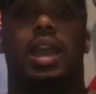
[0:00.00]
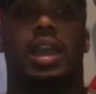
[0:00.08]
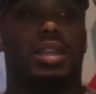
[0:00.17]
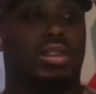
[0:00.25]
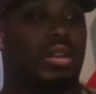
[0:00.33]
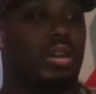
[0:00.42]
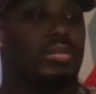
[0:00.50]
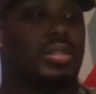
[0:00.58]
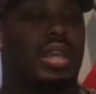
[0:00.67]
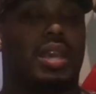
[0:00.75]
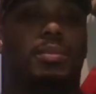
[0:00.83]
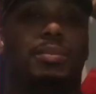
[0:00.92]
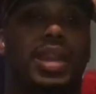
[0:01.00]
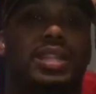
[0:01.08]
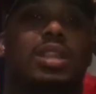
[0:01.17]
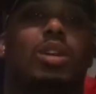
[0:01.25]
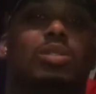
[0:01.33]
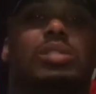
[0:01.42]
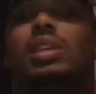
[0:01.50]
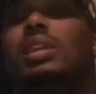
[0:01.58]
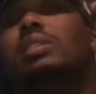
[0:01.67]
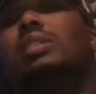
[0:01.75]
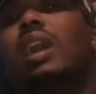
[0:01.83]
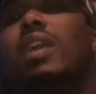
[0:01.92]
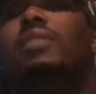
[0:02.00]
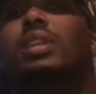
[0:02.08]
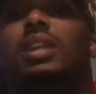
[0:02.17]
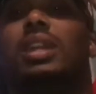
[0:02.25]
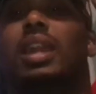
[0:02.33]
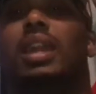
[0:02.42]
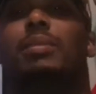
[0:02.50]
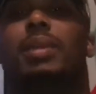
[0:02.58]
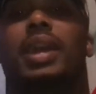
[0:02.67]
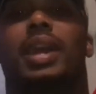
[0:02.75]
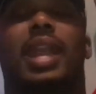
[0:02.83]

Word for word: And, you know what I'm saying, make those things coveted again, man.